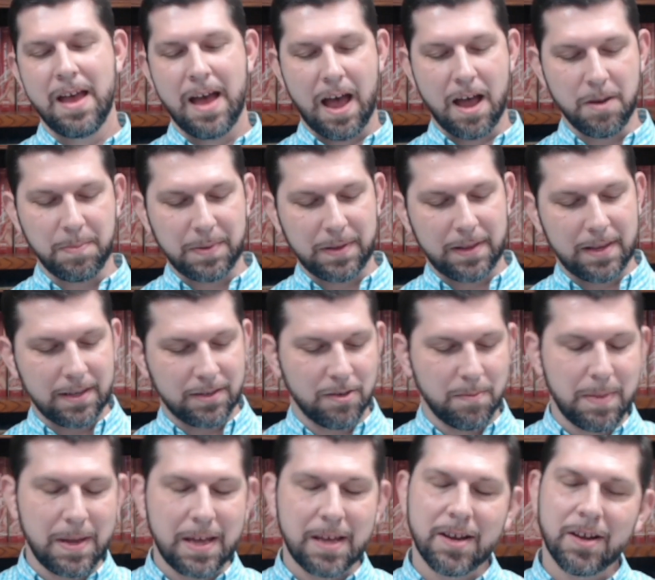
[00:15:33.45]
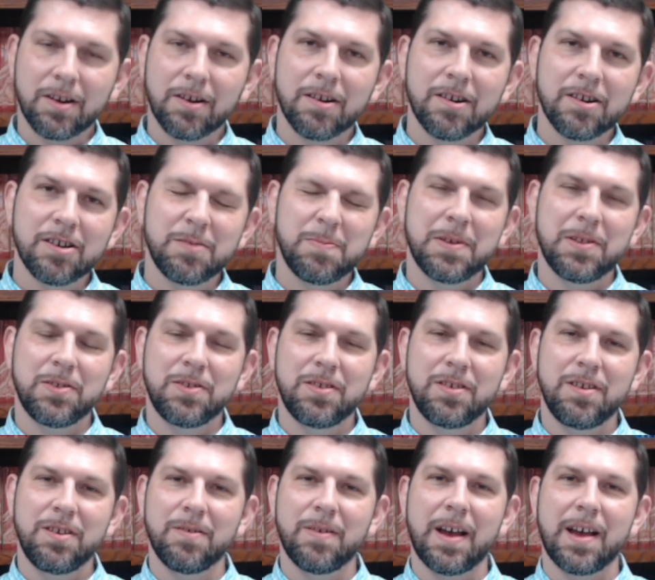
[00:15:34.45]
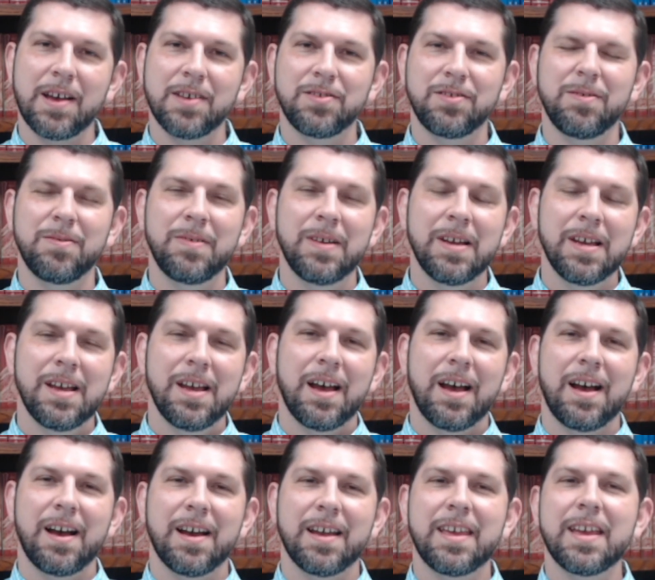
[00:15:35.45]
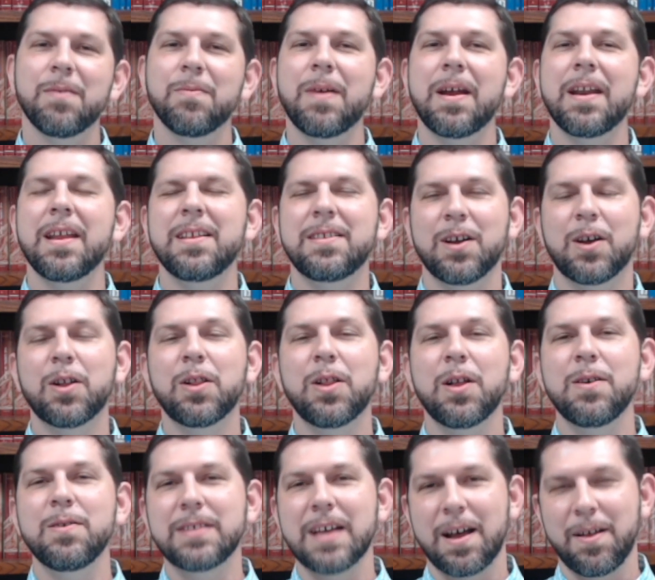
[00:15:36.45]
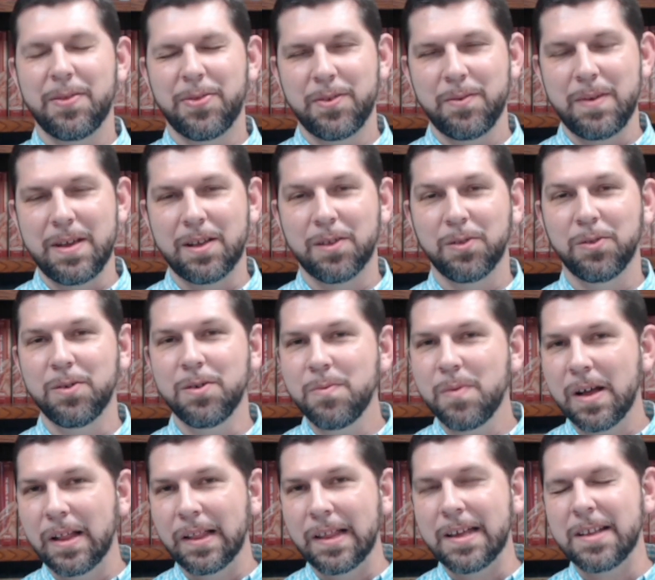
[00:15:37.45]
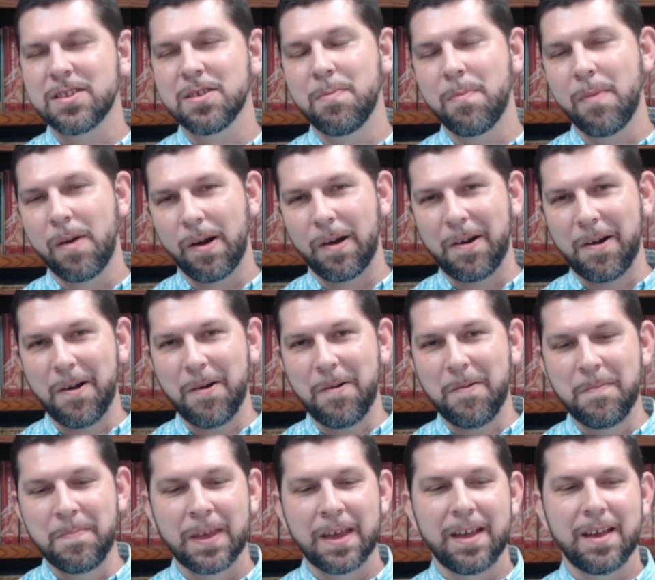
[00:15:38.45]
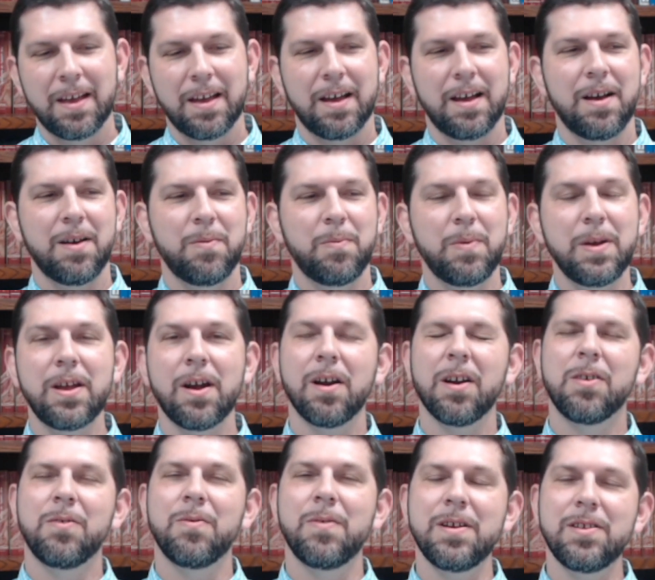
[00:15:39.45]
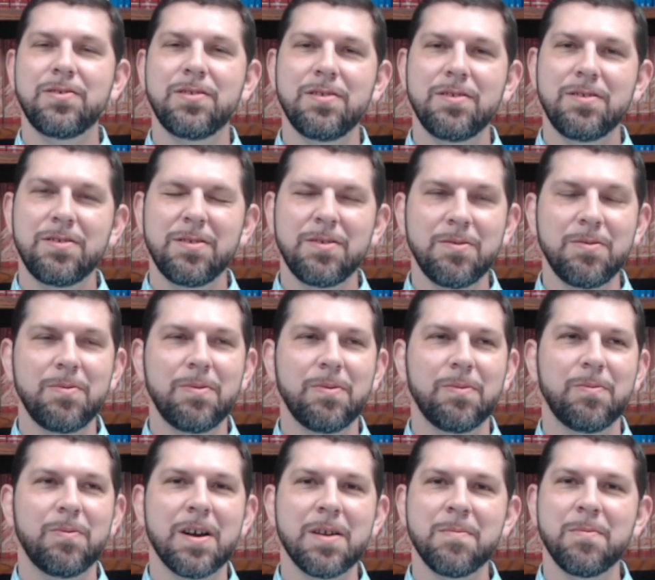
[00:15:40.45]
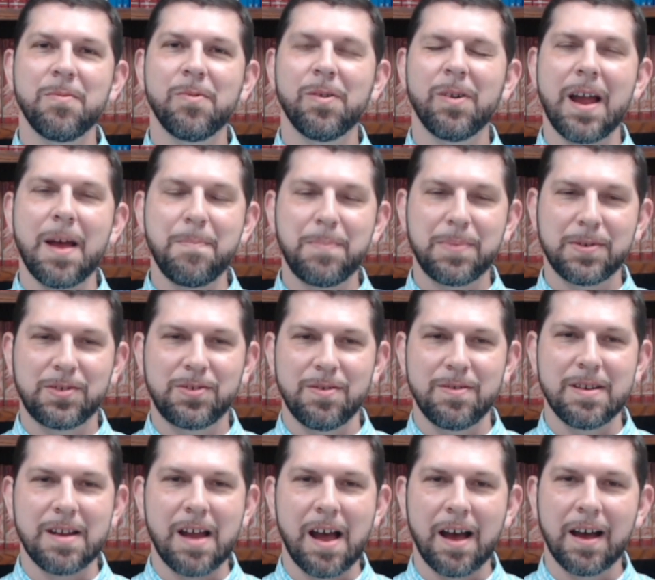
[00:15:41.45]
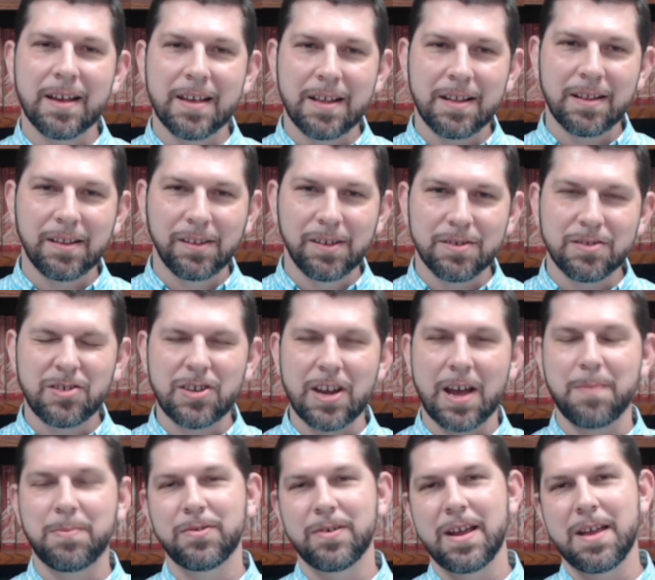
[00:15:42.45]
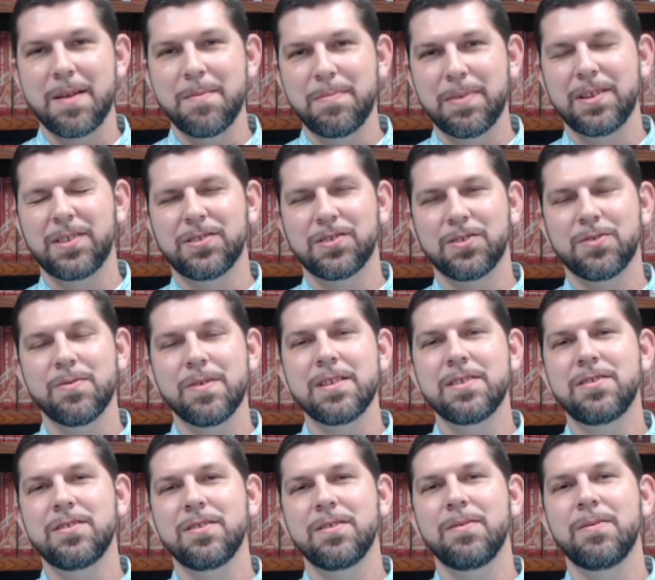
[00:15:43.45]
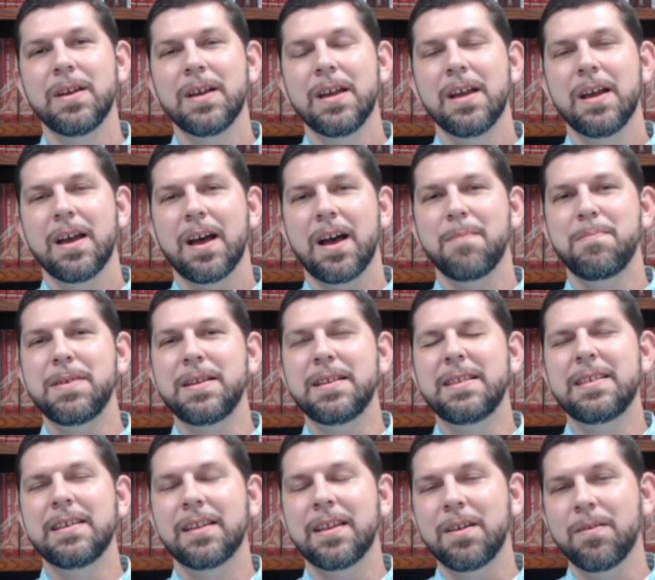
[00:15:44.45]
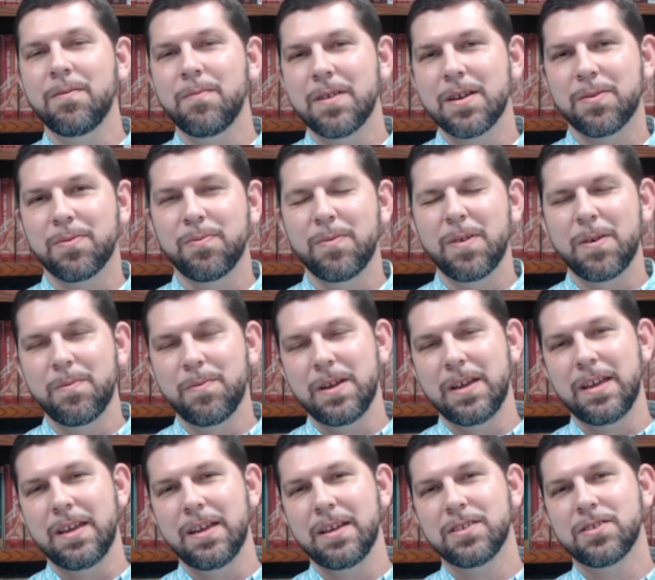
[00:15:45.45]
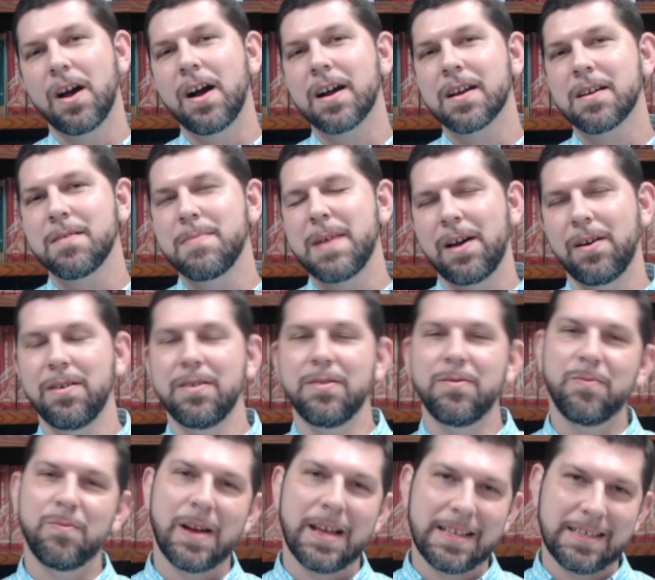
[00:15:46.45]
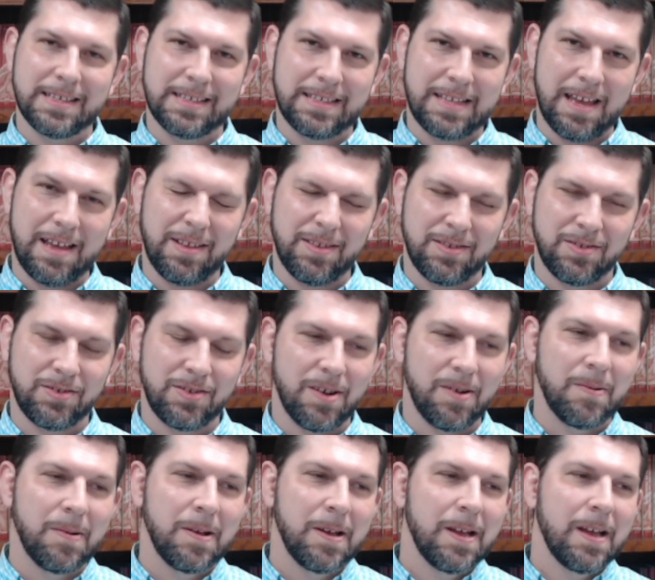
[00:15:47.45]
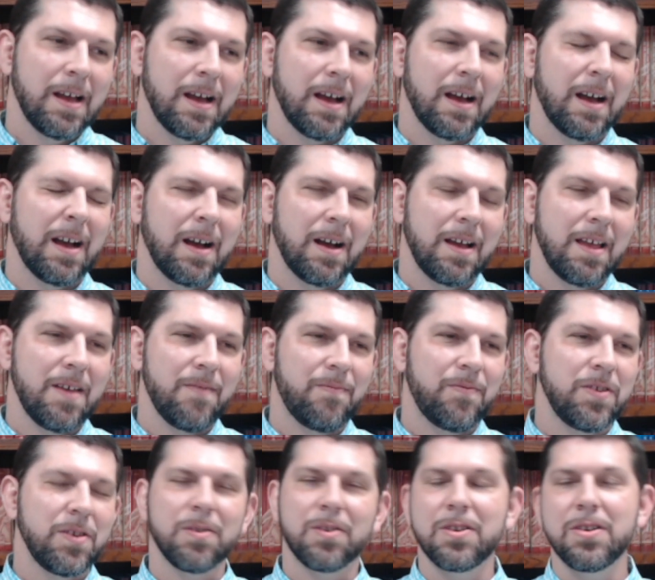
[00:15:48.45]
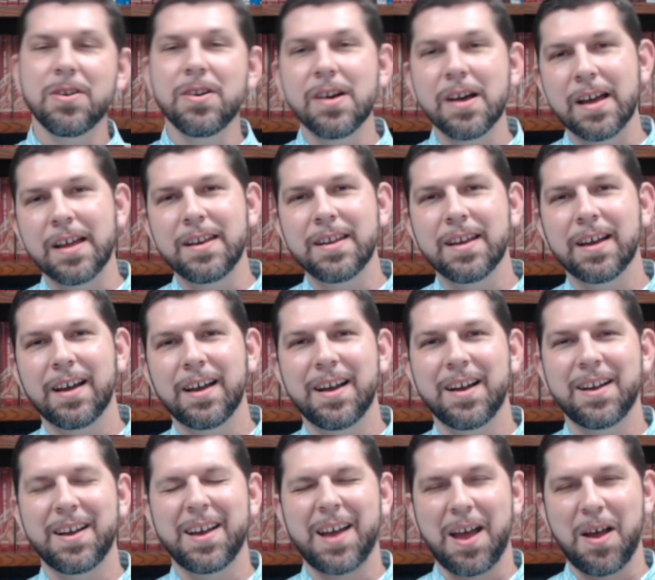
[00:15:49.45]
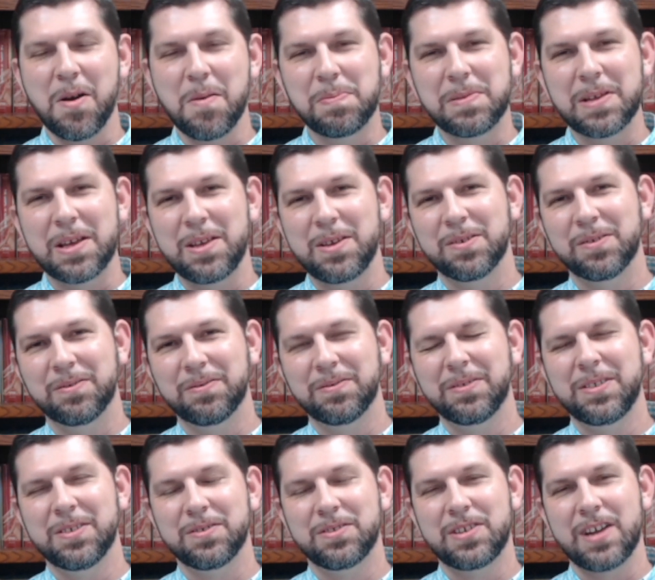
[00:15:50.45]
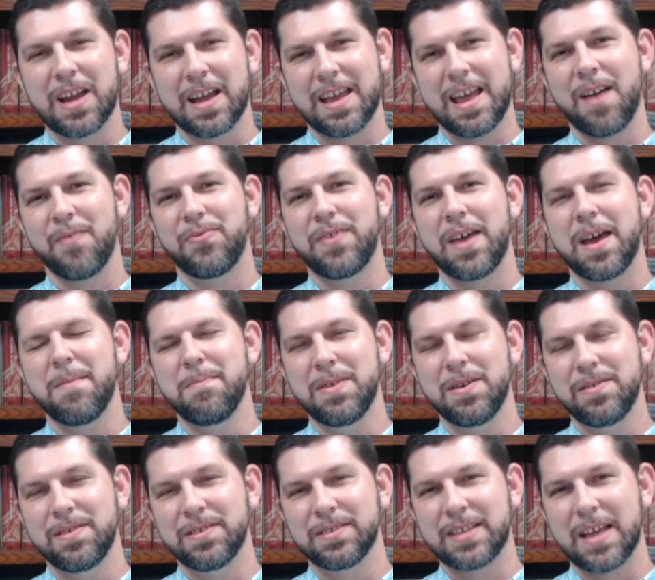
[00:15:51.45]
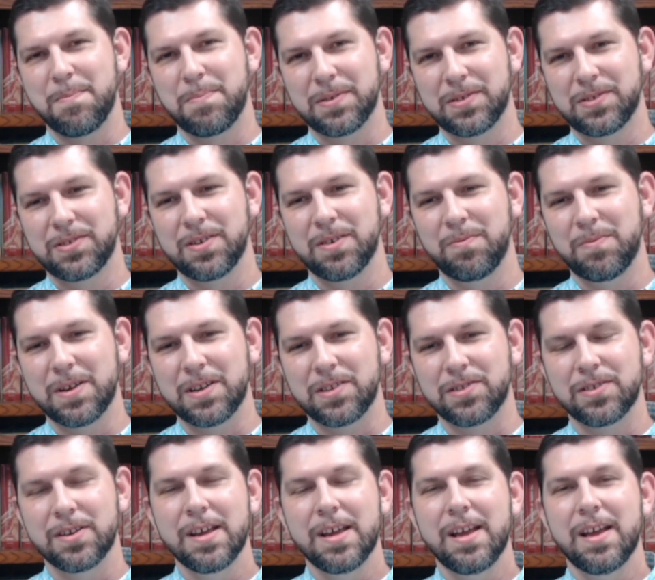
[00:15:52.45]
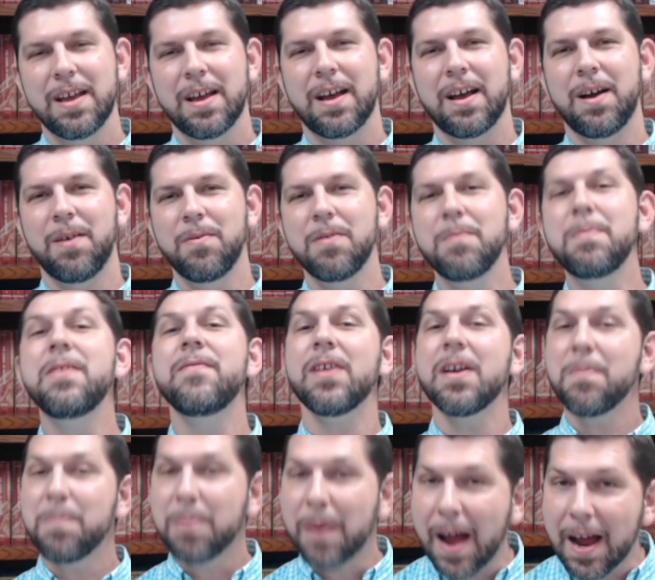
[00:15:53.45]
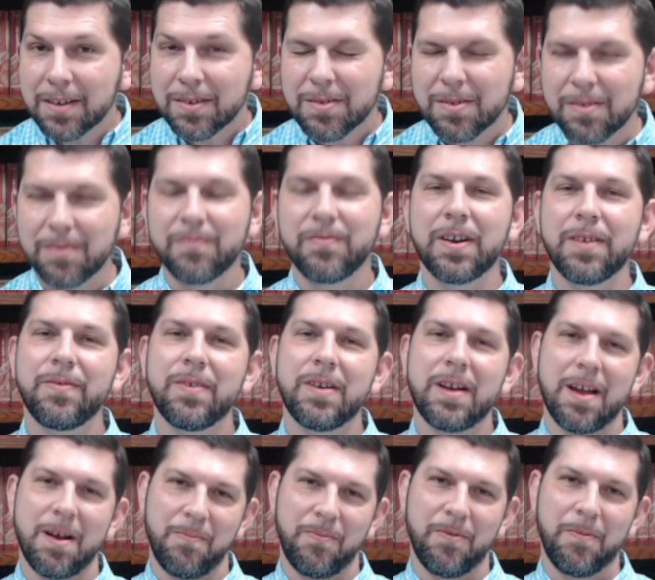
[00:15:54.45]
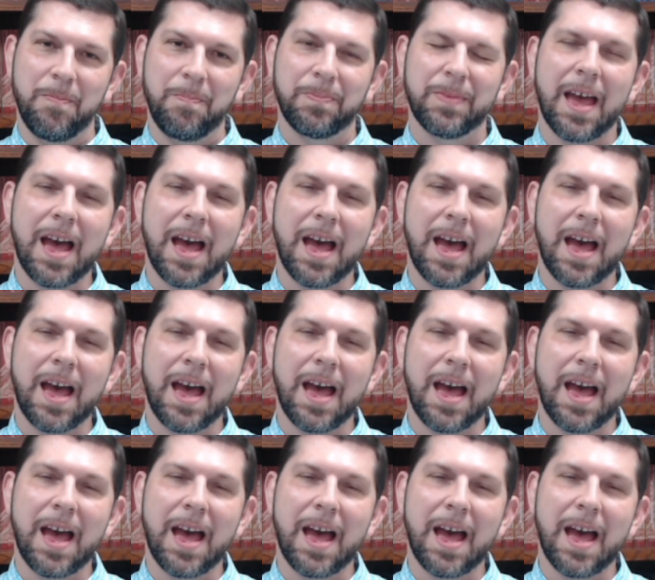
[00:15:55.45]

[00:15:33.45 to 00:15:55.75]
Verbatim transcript: I hope that this will be an encouragement to you as you uh, get ready to close out the week. Lord willing, tomorrow uh, we are going to do one more episode, not in Luke chapter 8, but it's going to uh, be dealing with what we talk about on Wednesday. And so uh, if you could, uh, I hope that you'll you'll check out that bonus episode, which uh, will be very practical and very very helpful.